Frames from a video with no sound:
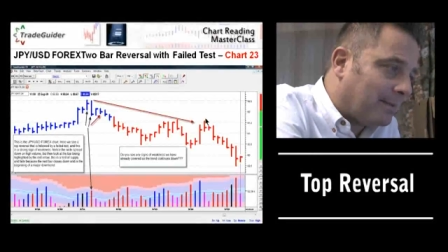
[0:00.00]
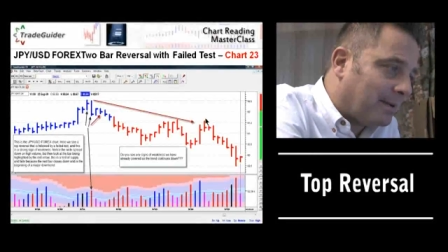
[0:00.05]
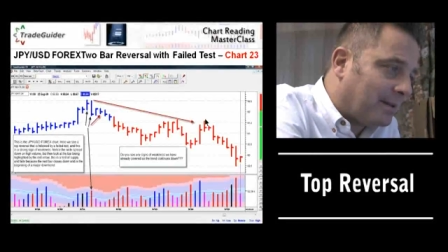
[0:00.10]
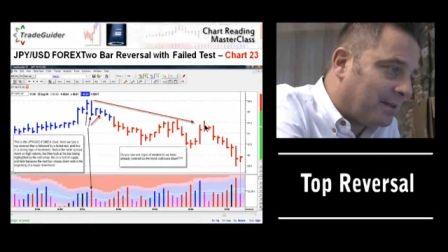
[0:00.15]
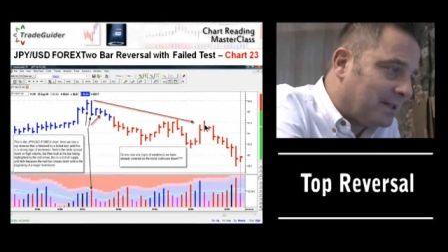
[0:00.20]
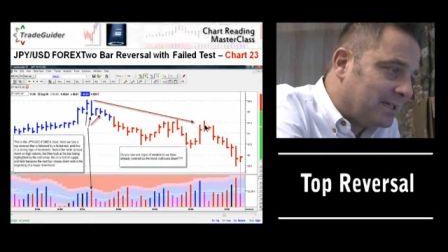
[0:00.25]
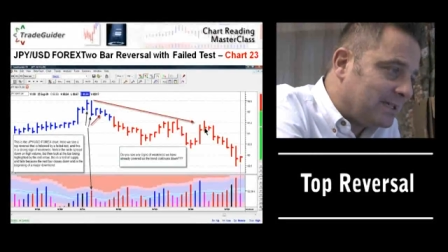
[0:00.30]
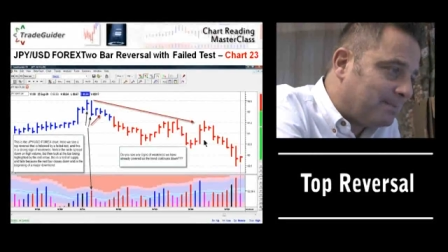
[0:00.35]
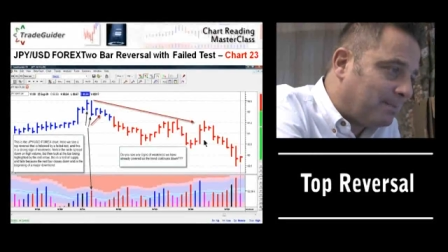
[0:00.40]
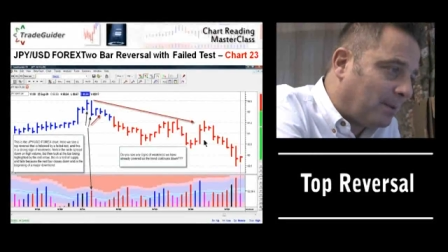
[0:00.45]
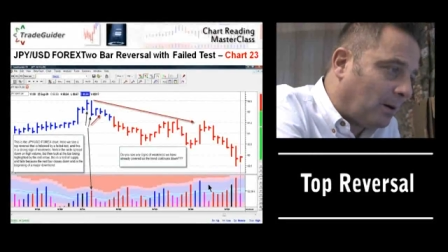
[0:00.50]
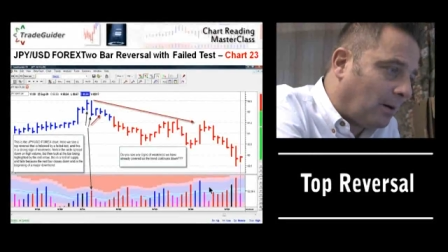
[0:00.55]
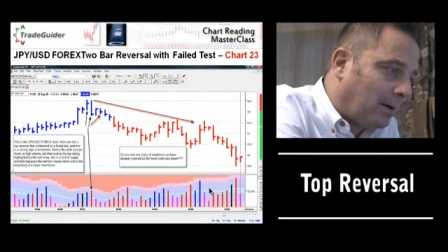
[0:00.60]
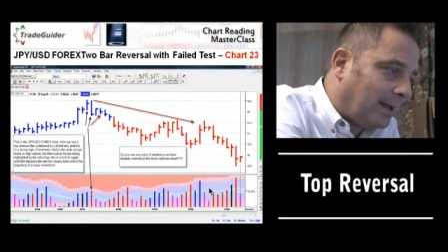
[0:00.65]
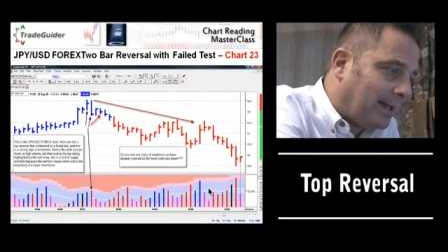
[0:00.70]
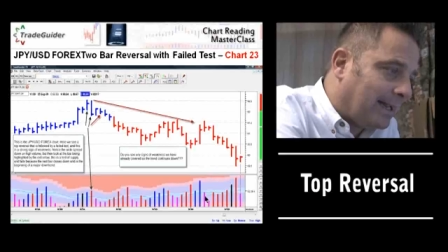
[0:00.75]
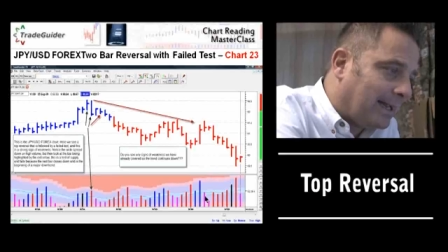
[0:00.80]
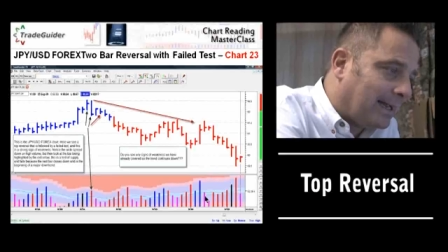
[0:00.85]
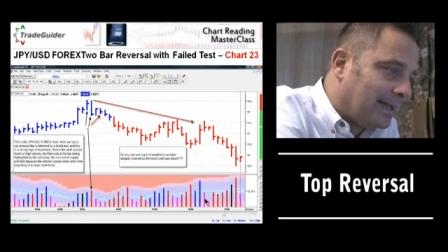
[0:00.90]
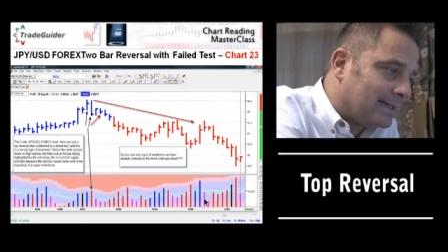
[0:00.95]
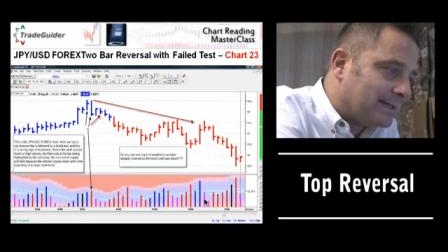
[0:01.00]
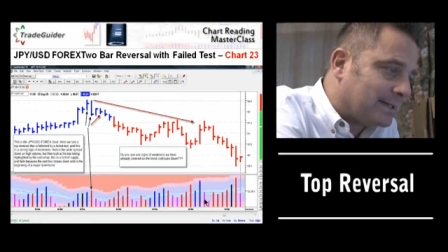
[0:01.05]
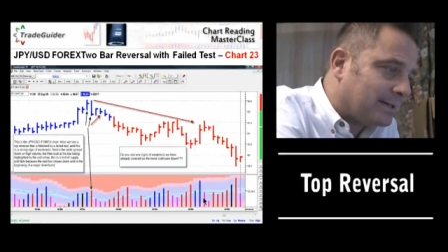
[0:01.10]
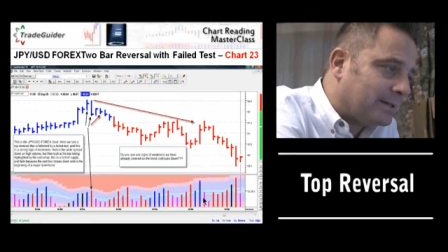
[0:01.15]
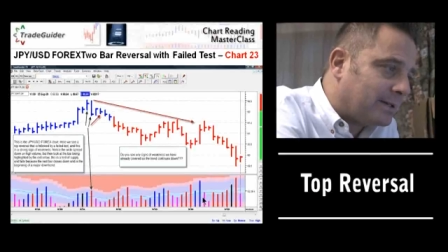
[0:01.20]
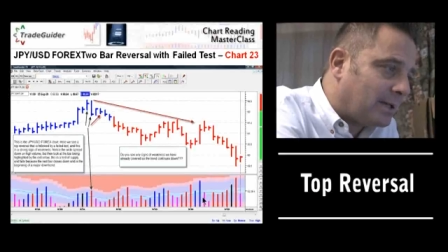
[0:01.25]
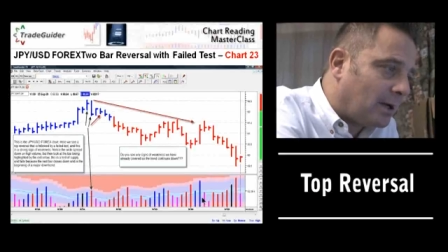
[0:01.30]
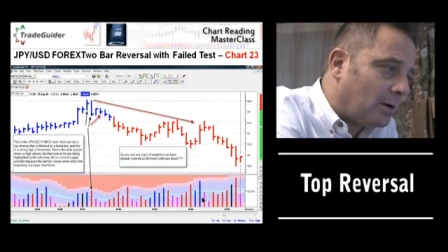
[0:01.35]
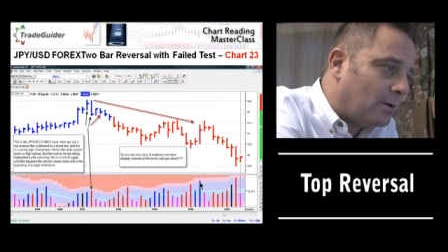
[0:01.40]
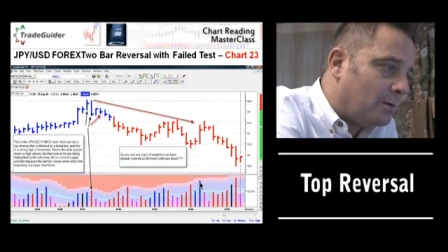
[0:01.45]
but this bar here is a
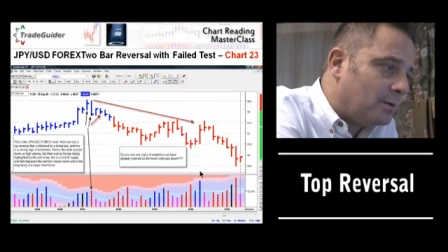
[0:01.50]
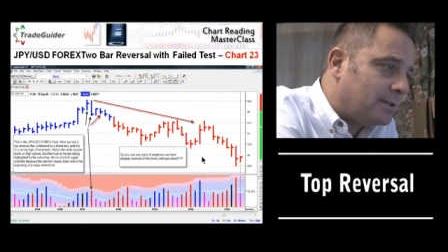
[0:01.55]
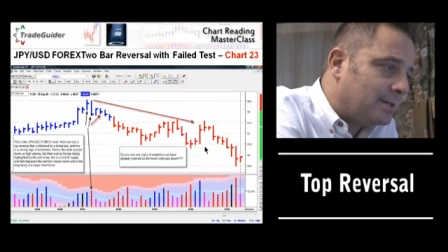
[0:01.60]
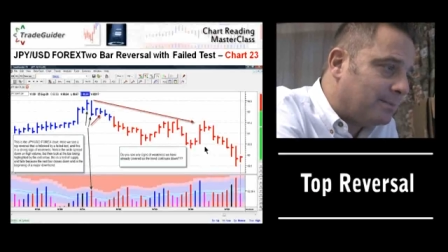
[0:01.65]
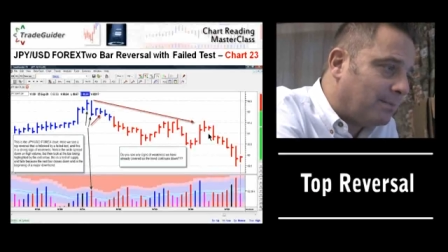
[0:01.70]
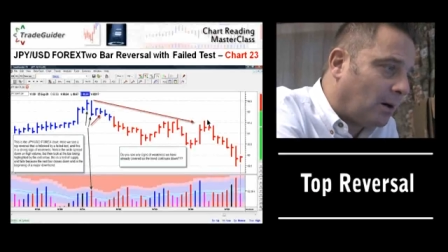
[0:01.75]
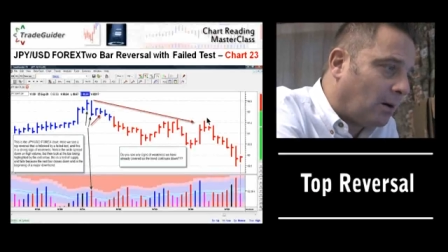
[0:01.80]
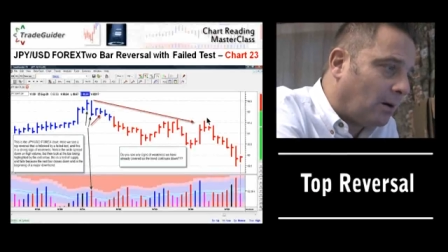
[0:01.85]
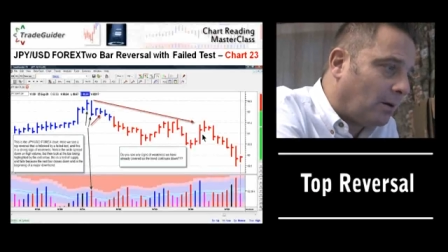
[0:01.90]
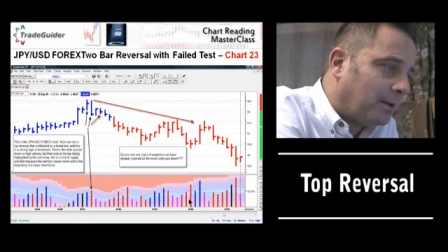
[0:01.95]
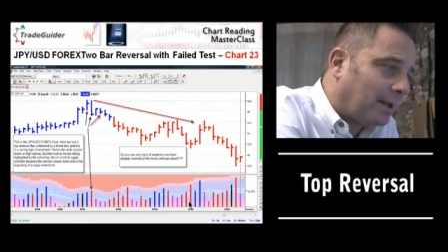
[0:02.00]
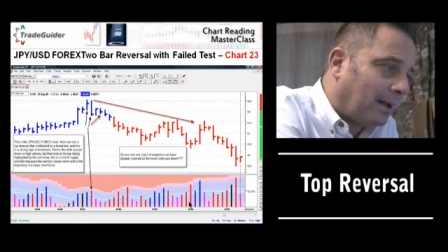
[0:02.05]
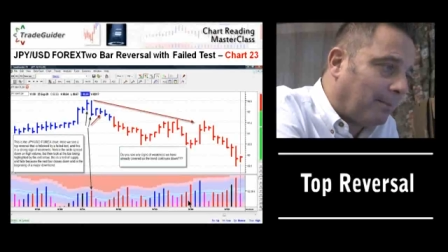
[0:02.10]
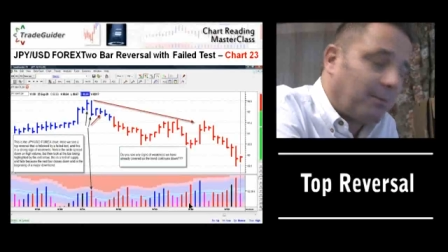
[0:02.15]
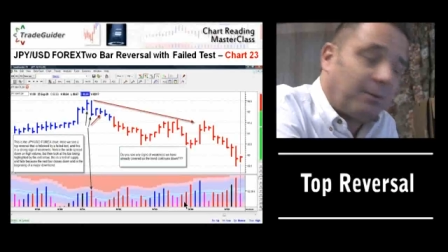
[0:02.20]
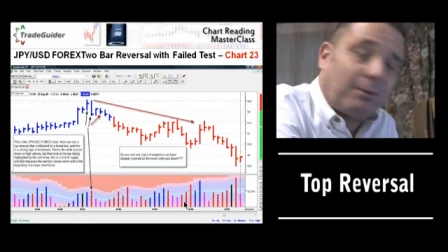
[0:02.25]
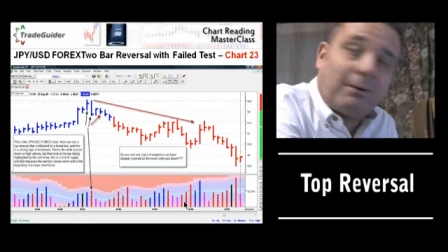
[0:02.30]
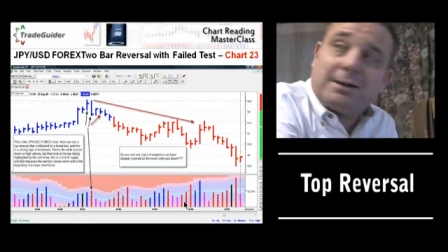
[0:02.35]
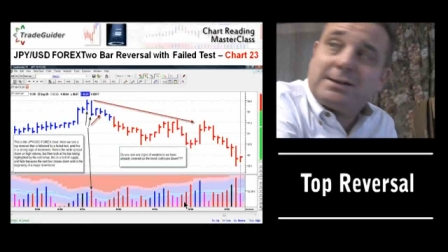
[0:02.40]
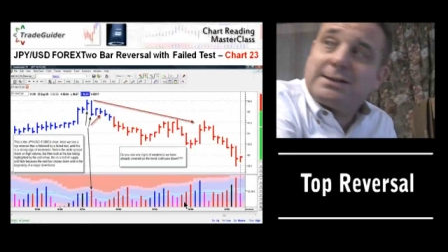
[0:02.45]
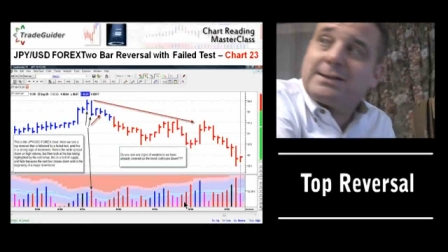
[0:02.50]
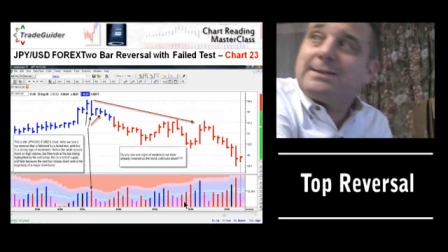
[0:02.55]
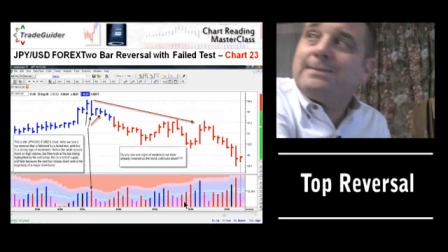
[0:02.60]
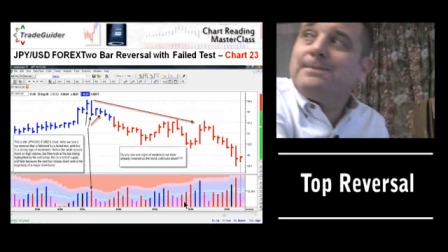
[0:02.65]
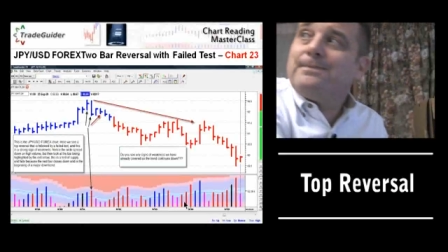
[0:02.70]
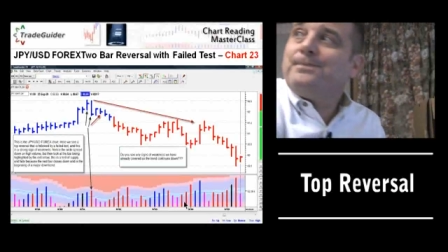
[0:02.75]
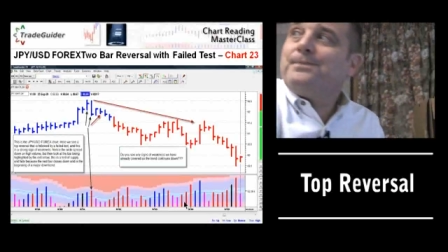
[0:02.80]
no demand upthrust,